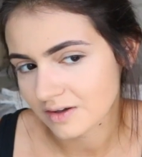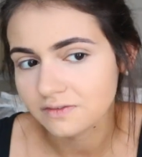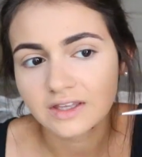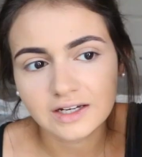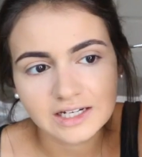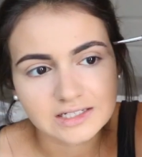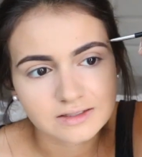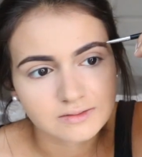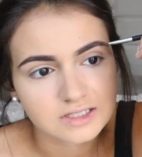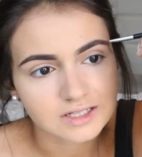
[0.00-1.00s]
I feel like I
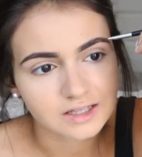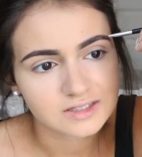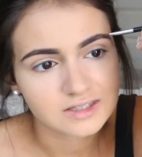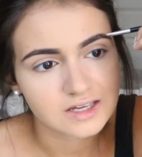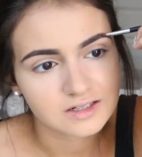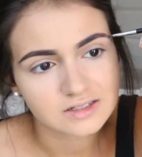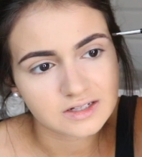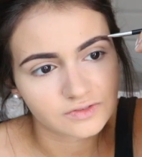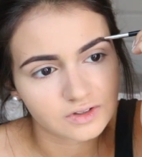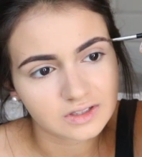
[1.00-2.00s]
said things
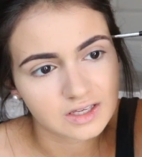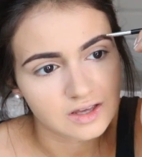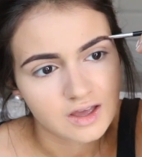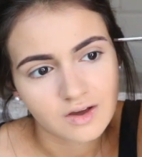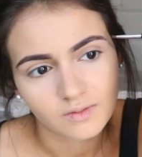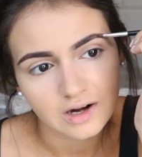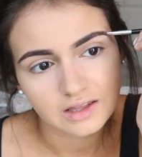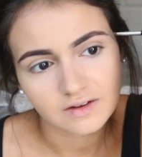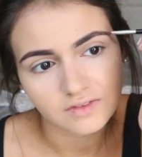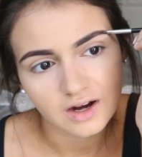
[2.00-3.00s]
differently when I
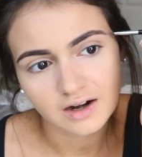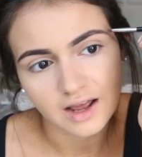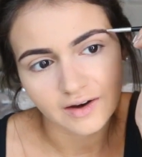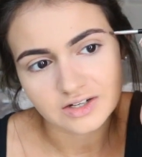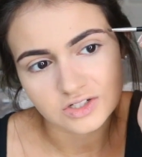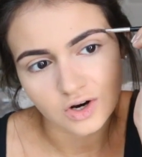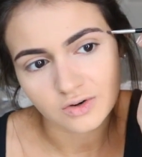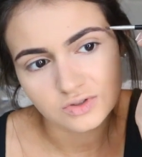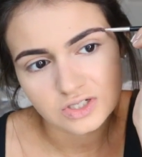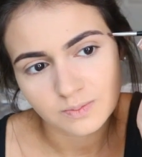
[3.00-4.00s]
lived there, and now I
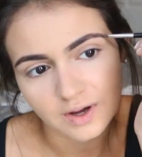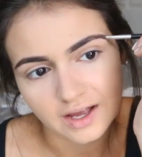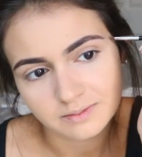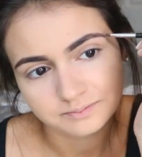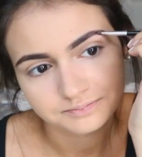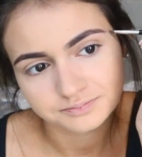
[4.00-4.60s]
don't, but